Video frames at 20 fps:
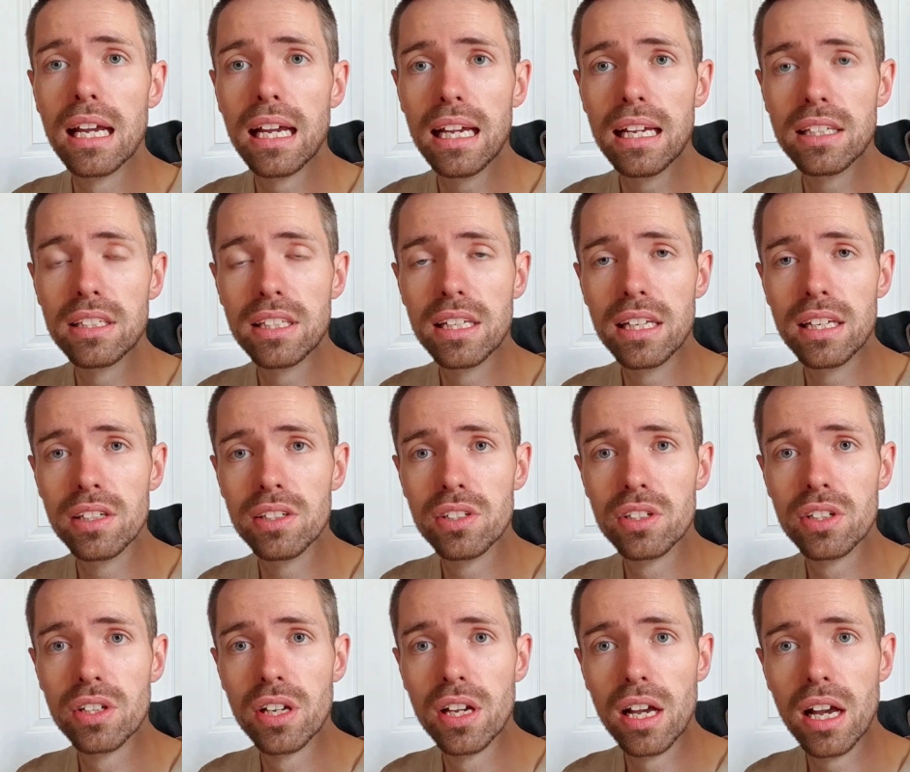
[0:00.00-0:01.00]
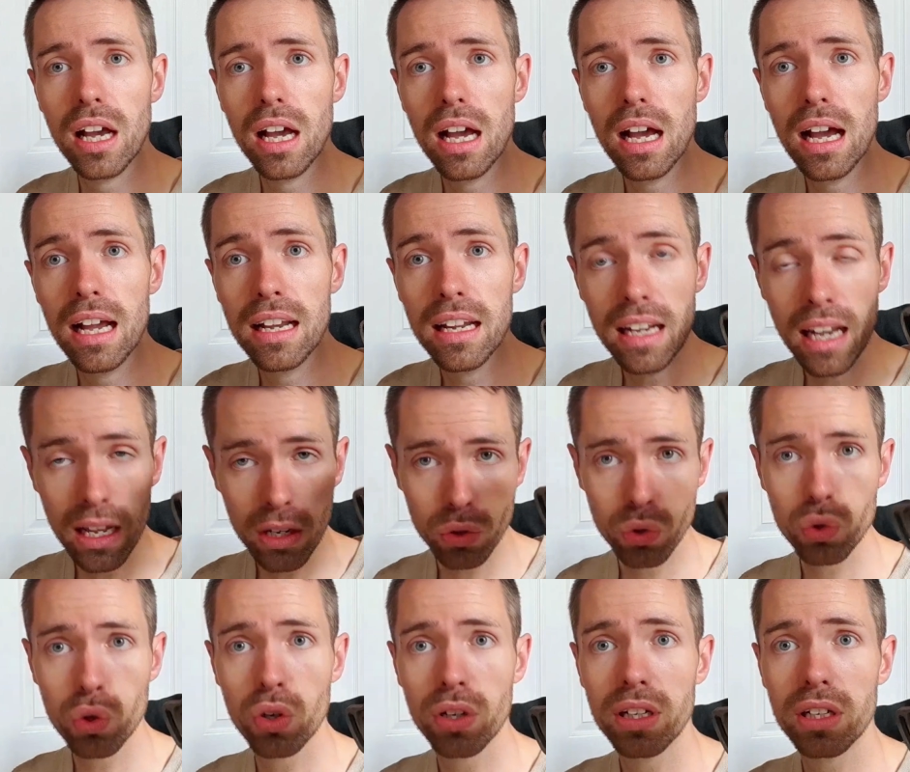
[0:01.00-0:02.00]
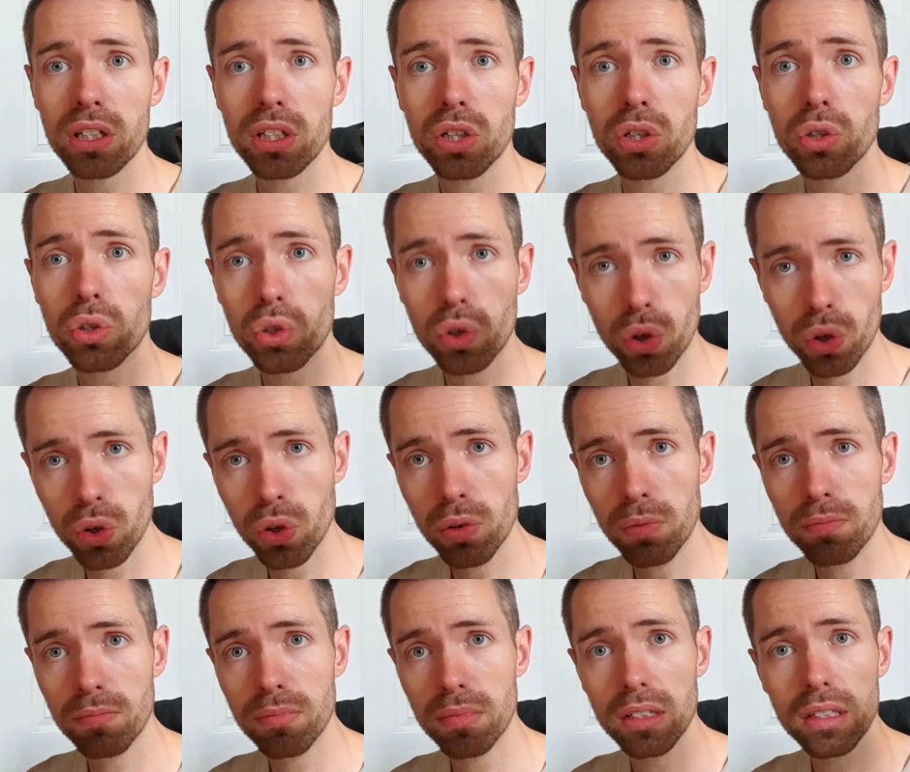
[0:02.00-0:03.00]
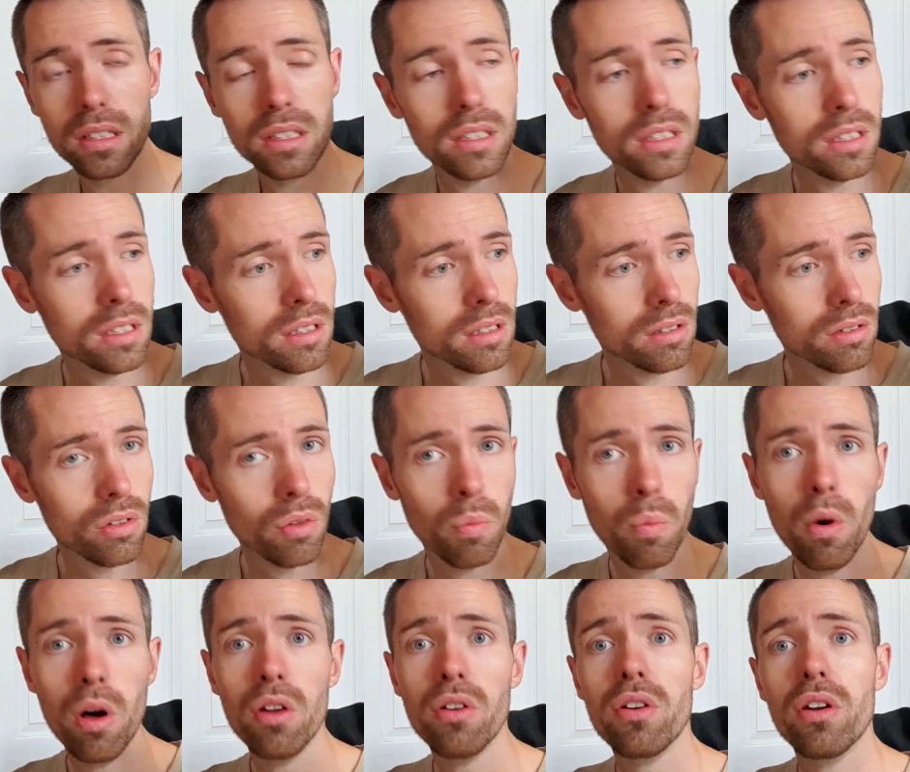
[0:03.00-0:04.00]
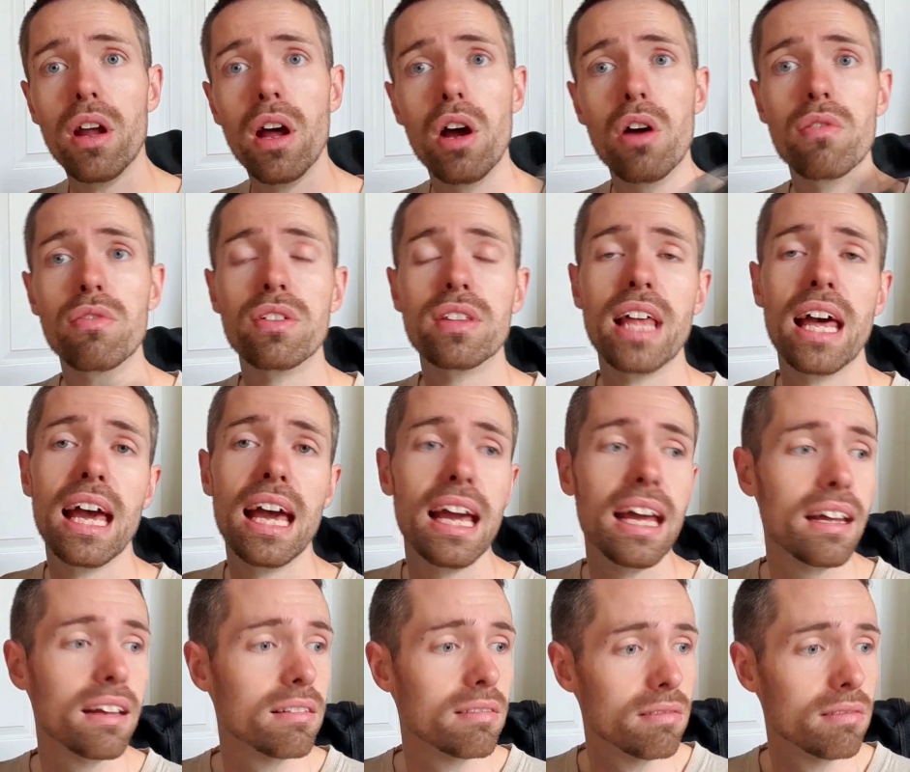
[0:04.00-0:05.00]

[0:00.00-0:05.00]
It is an electronic coil. The one over there